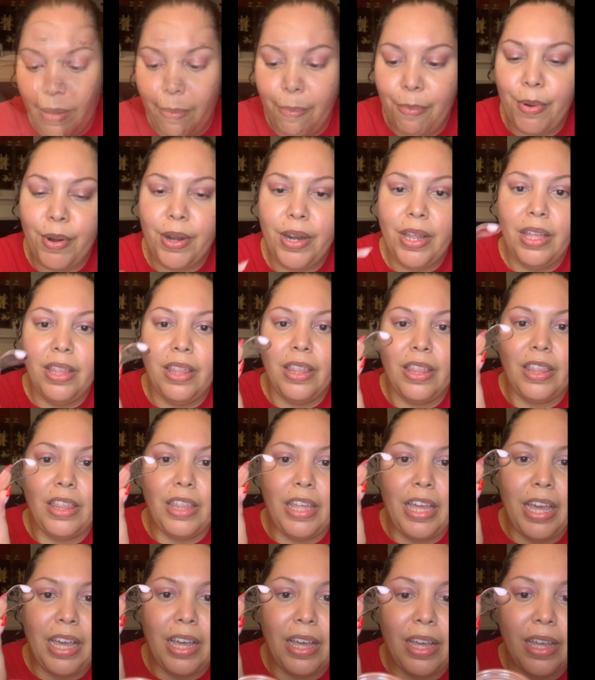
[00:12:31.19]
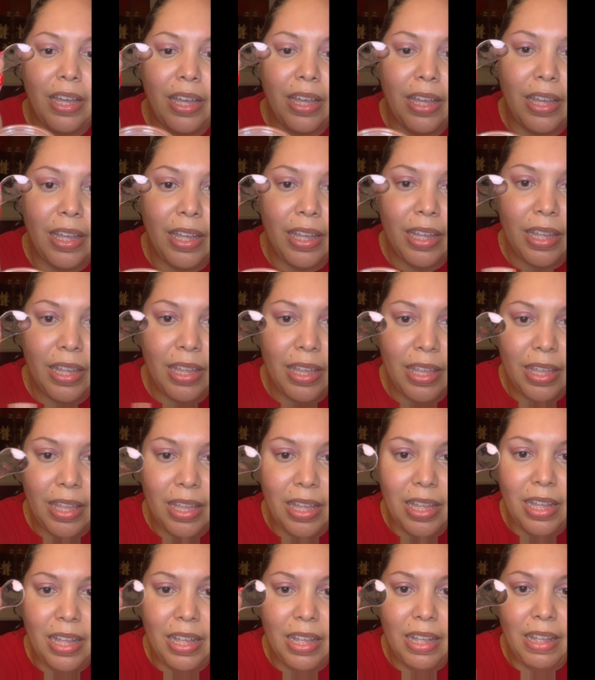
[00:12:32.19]
It's a pretty thick
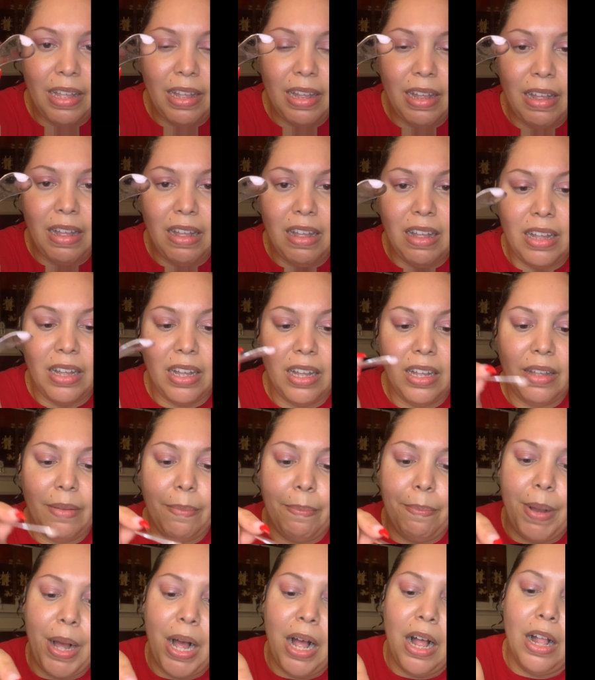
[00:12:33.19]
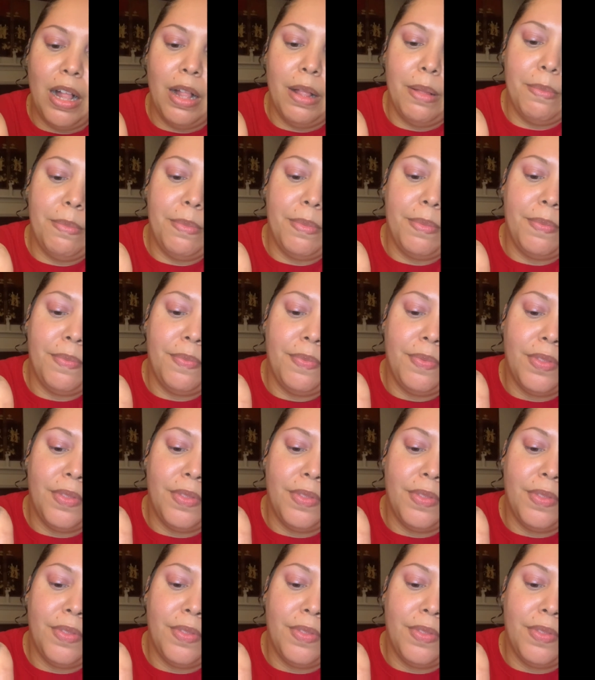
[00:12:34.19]
balm.